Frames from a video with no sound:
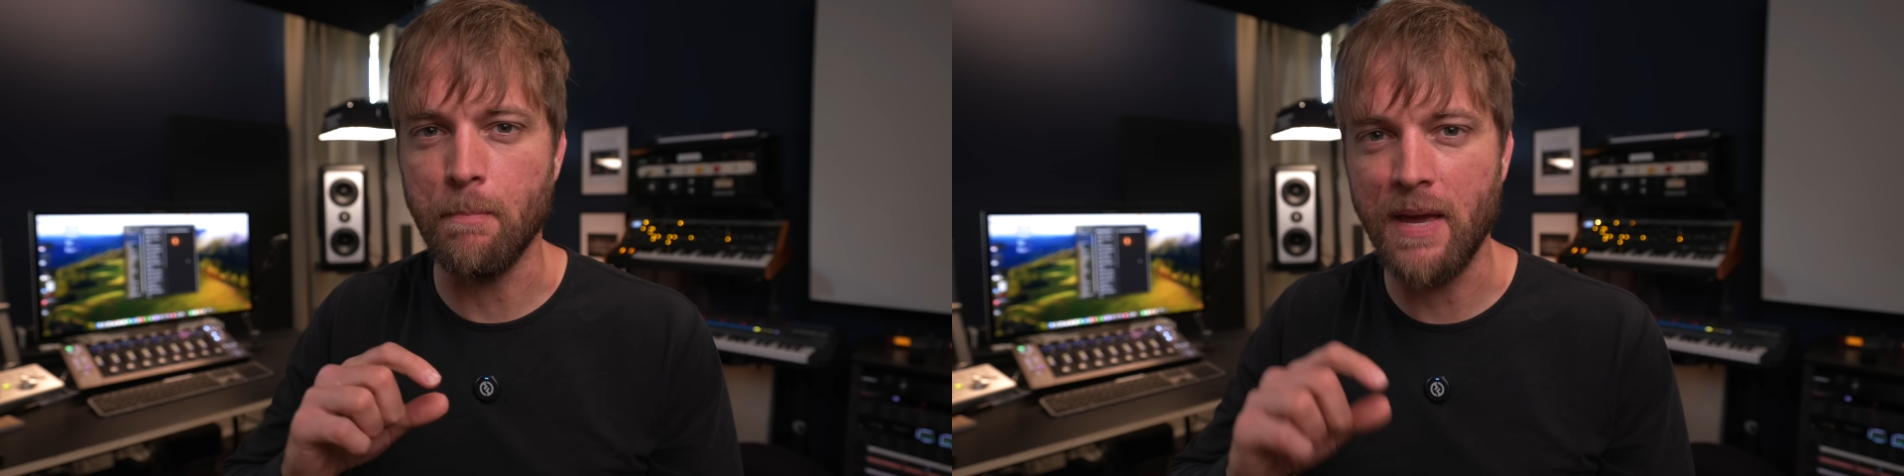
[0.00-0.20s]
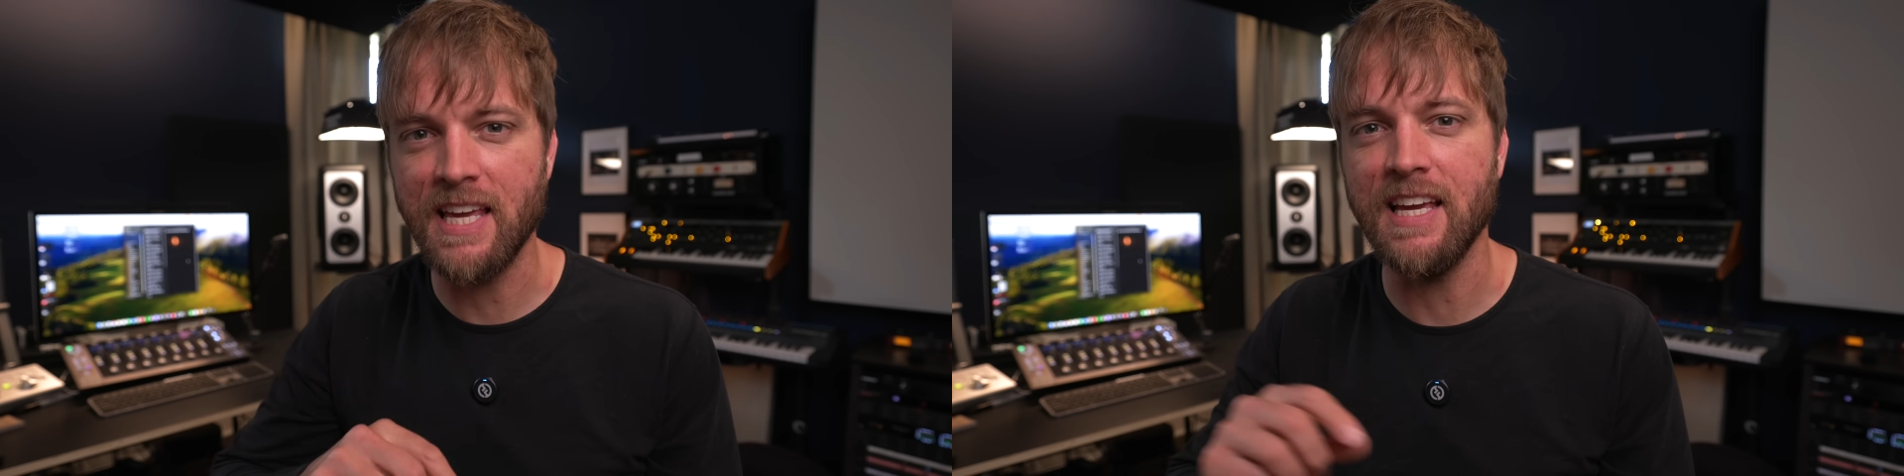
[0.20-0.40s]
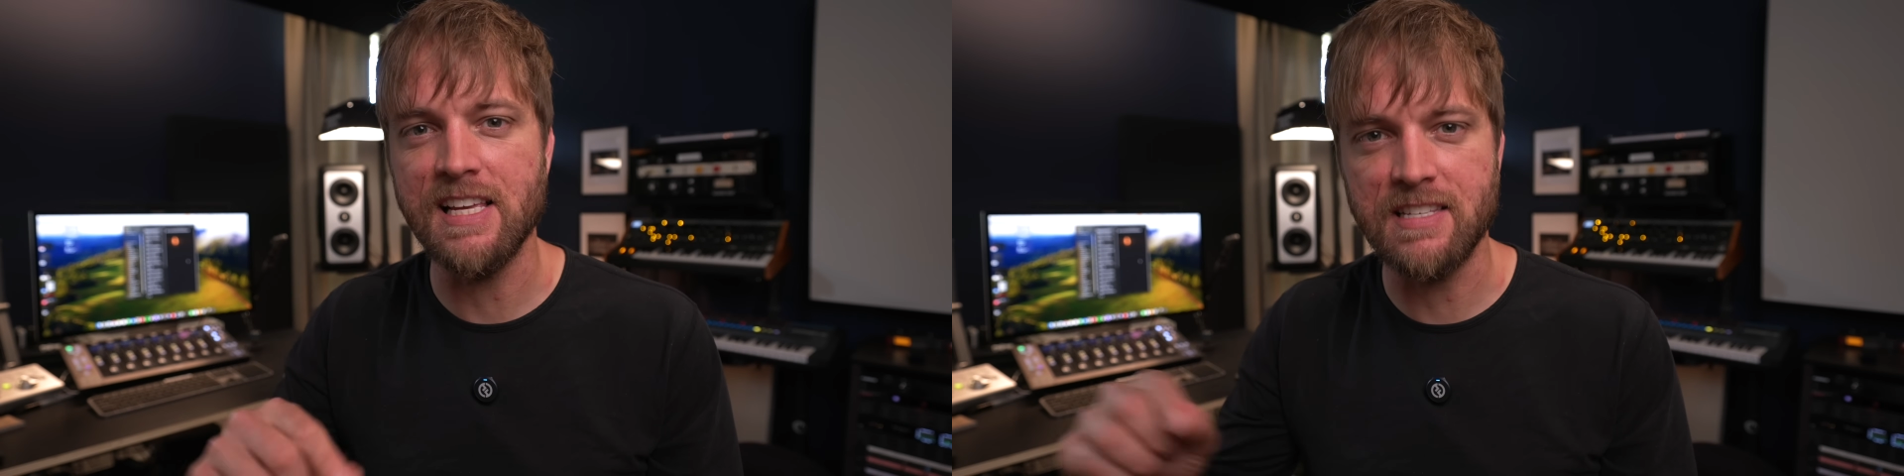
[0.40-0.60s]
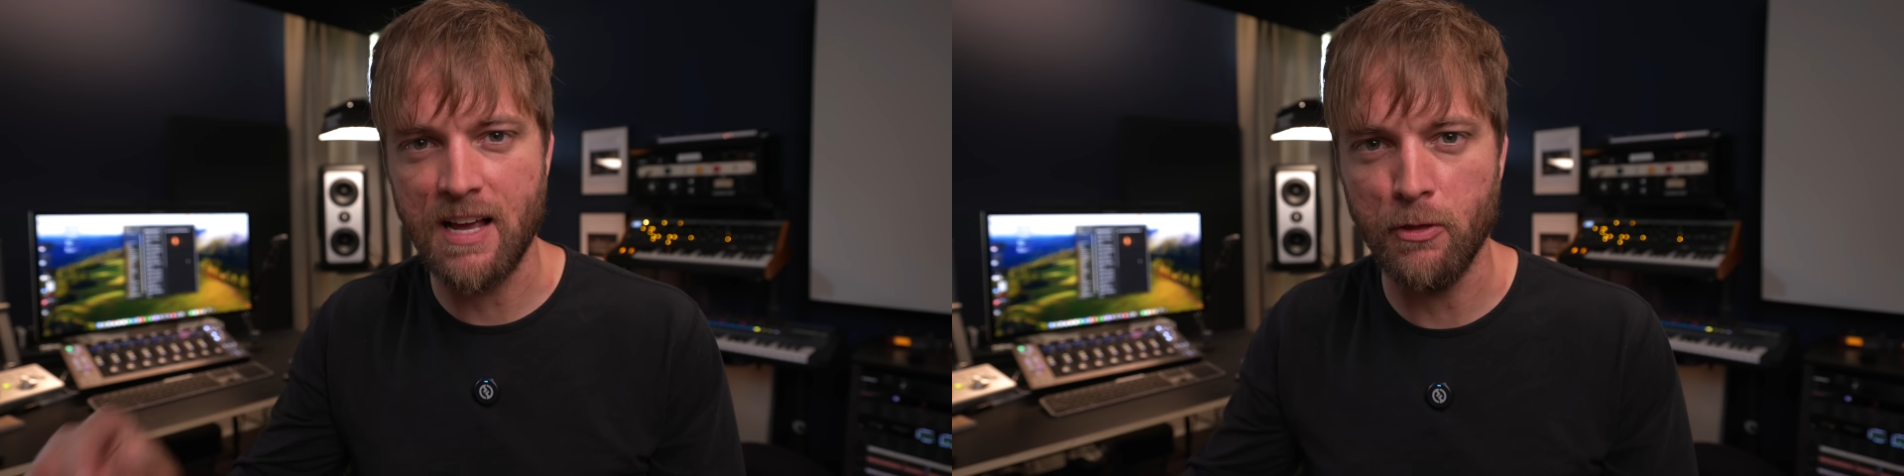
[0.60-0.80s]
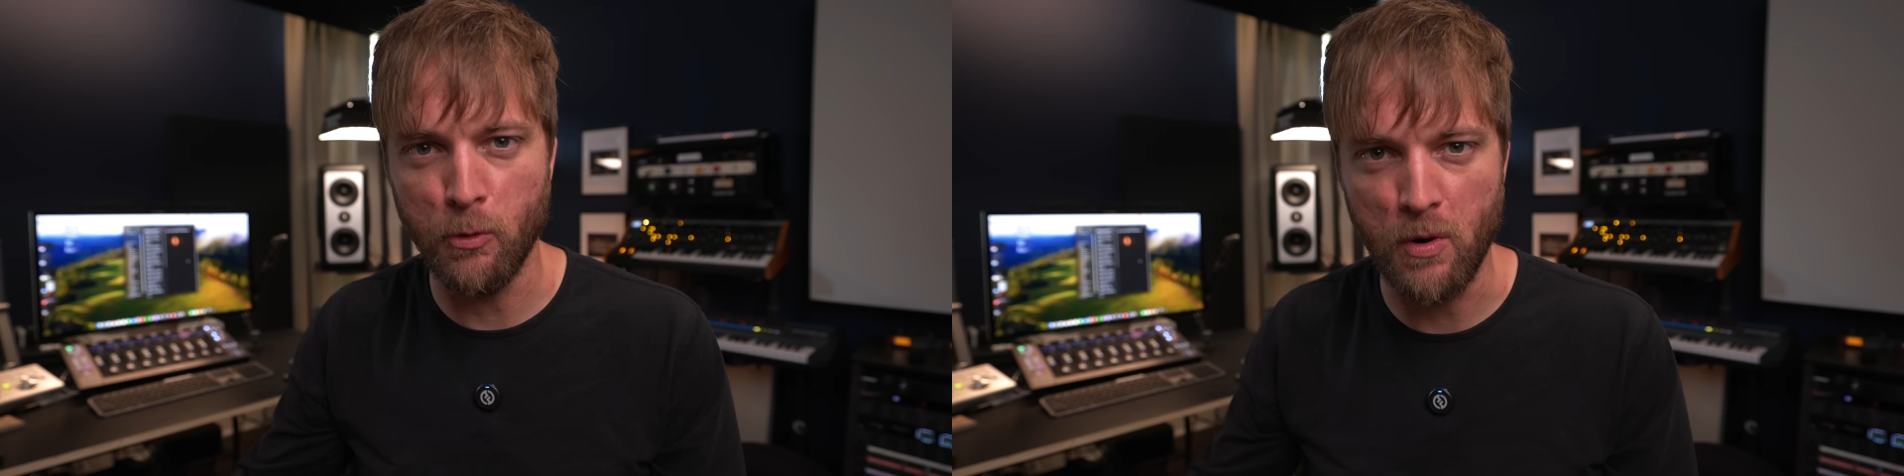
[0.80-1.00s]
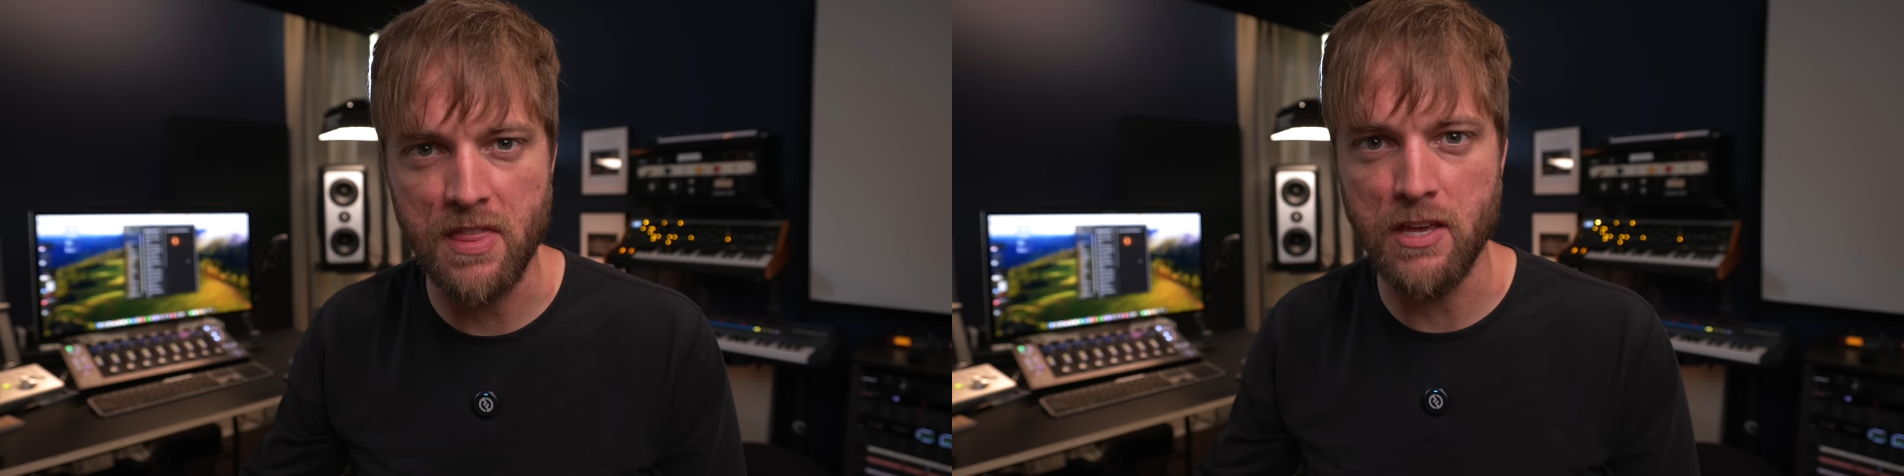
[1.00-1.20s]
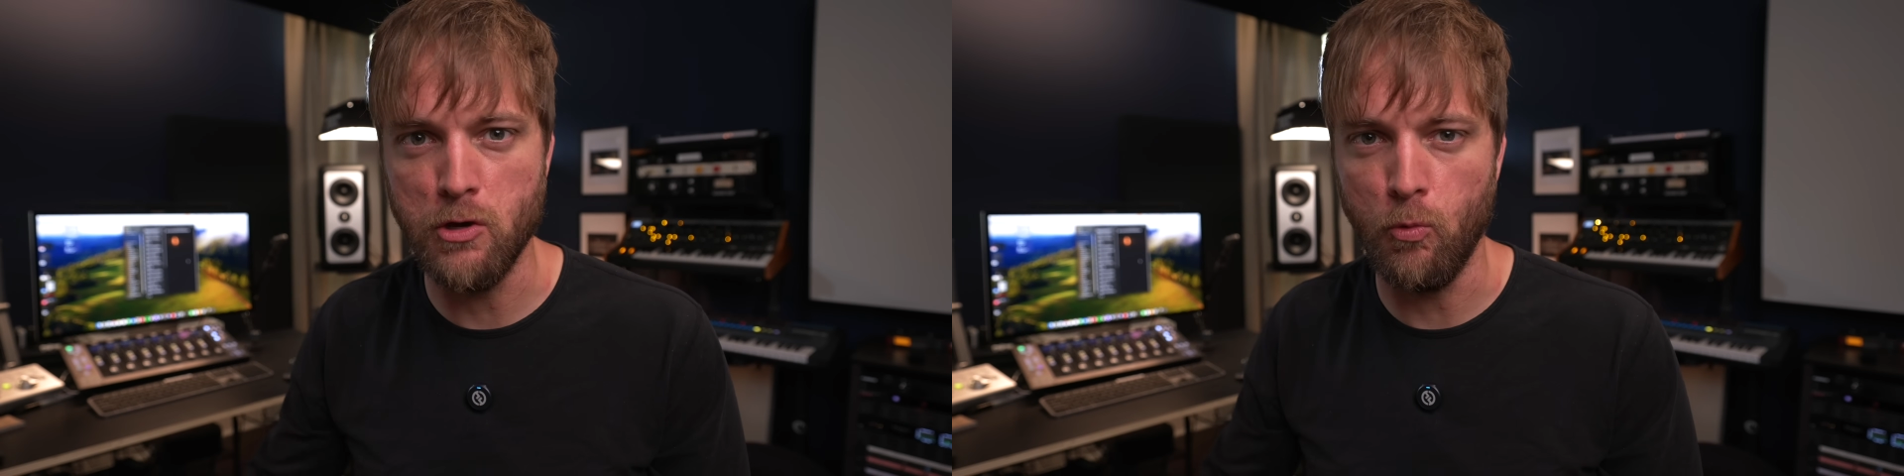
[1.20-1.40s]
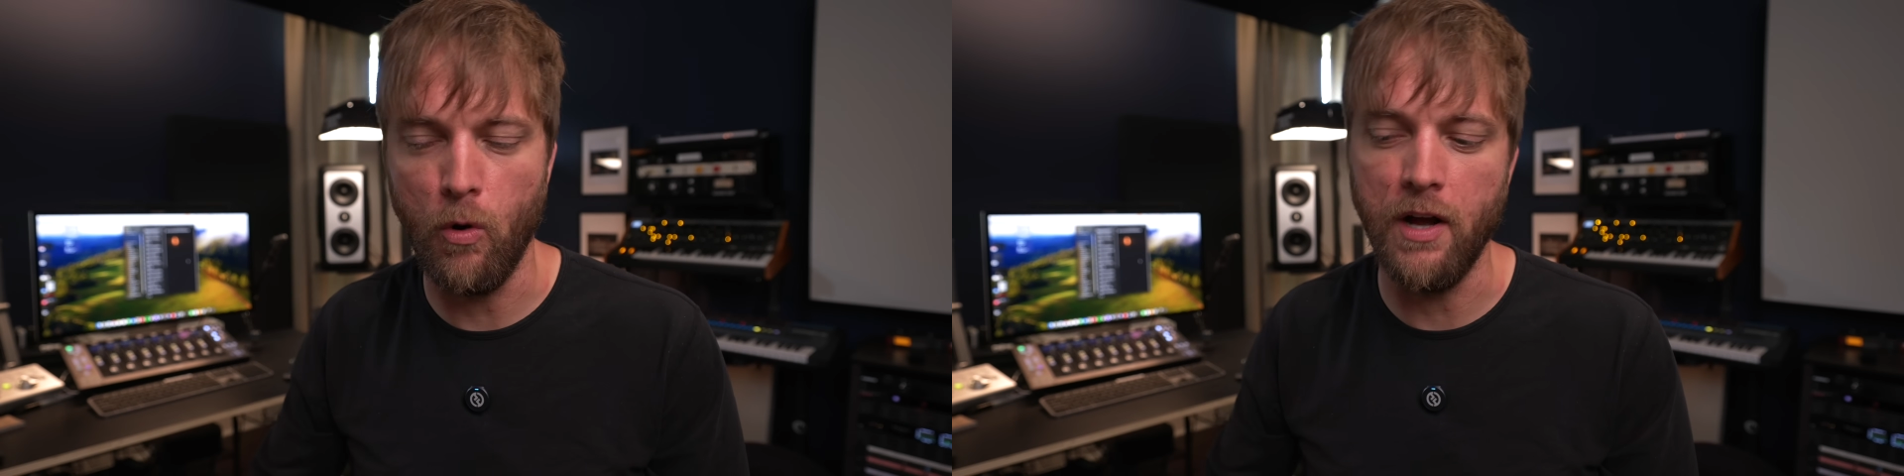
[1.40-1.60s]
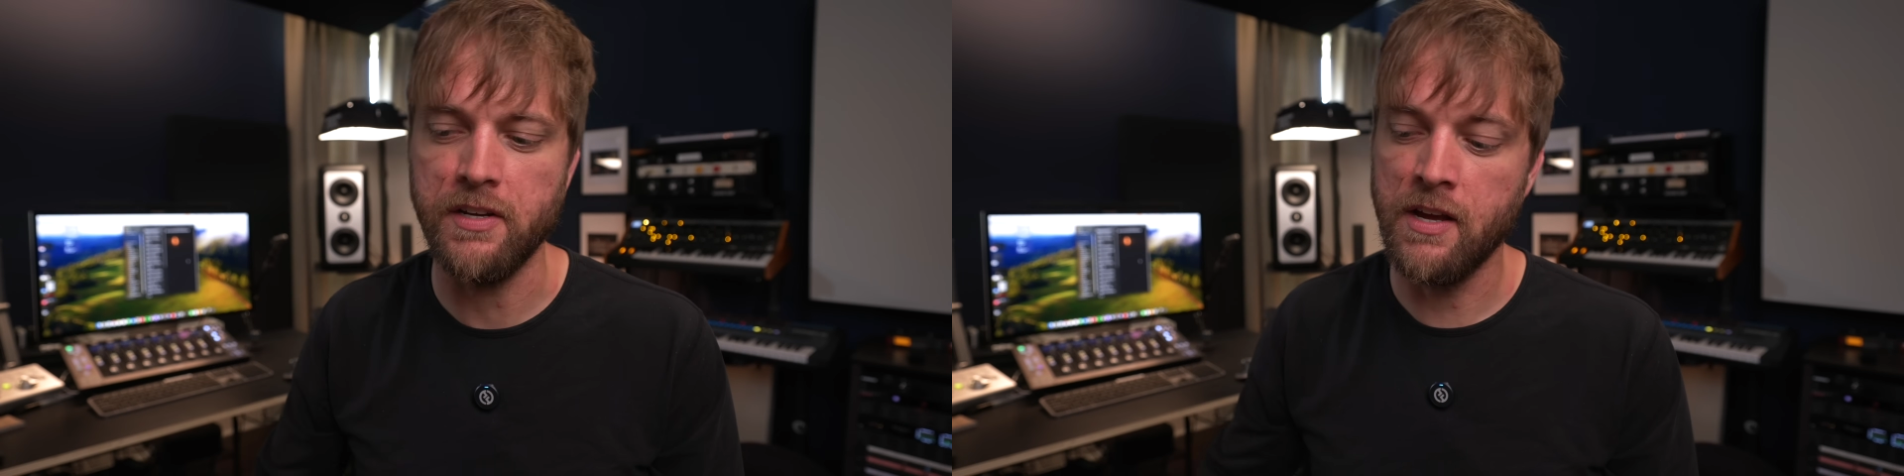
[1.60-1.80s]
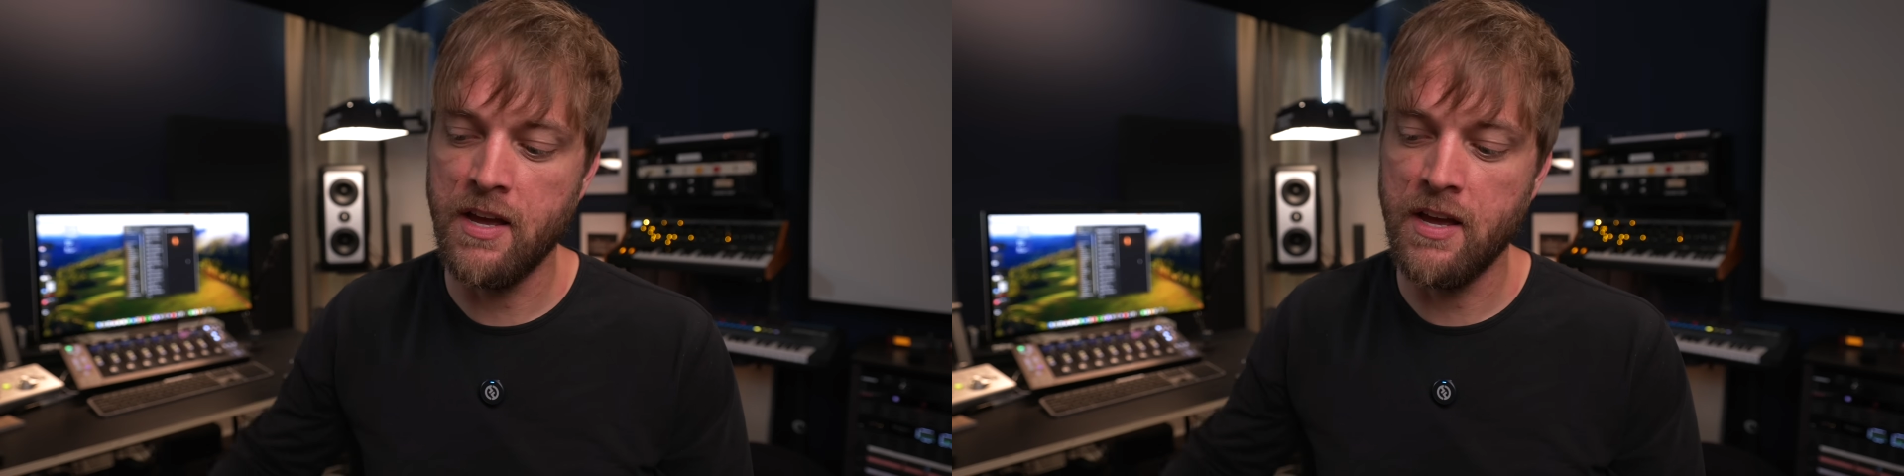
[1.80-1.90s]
making it sound the way that you want.